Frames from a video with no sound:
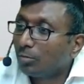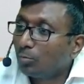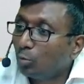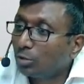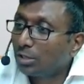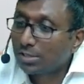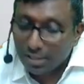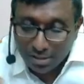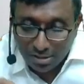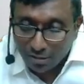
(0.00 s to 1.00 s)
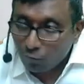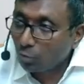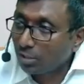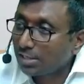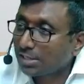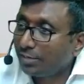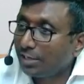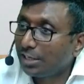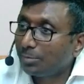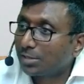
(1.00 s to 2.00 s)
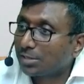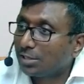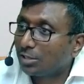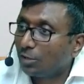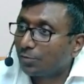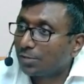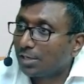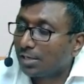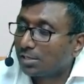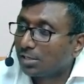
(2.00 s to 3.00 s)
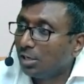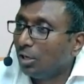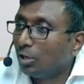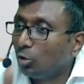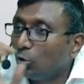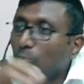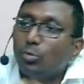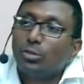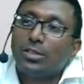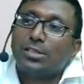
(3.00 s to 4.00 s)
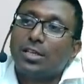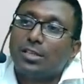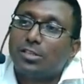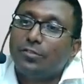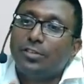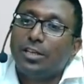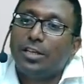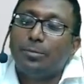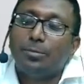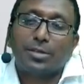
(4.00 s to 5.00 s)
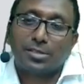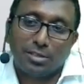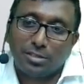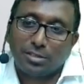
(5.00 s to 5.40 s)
Book the sales of only 70% of sales. Don't book the sales of 30%.